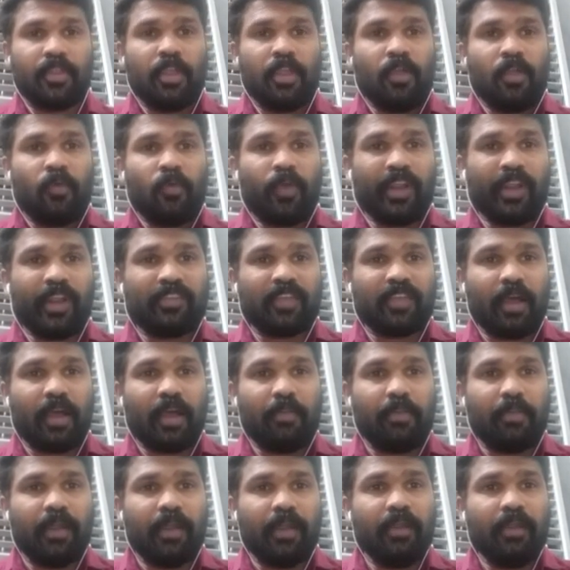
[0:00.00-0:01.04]
For
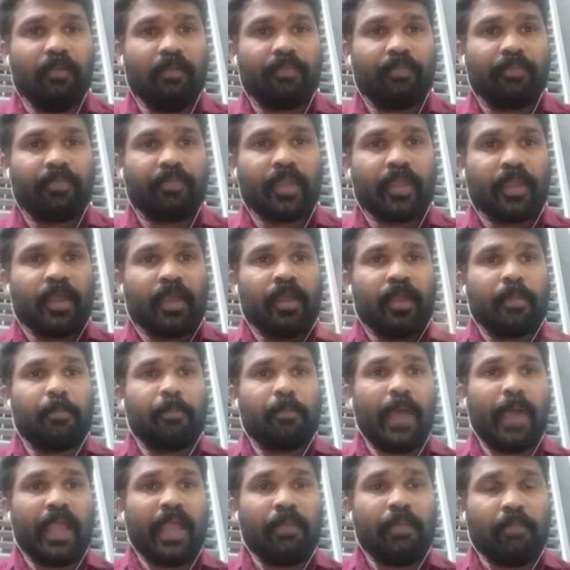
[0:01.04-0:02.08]
example,
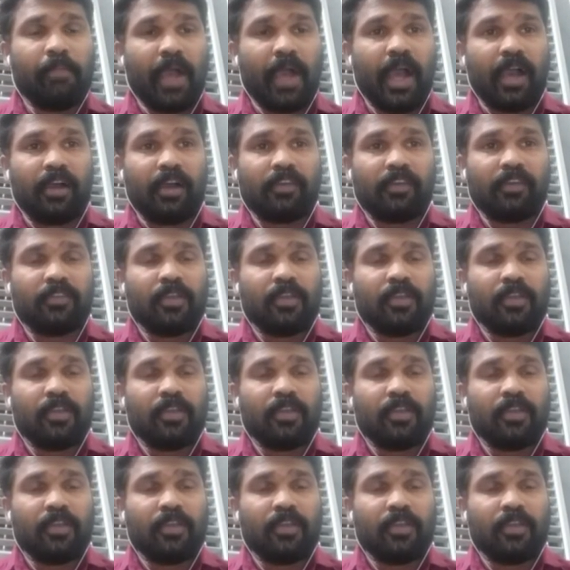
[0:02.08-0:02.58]
by mass,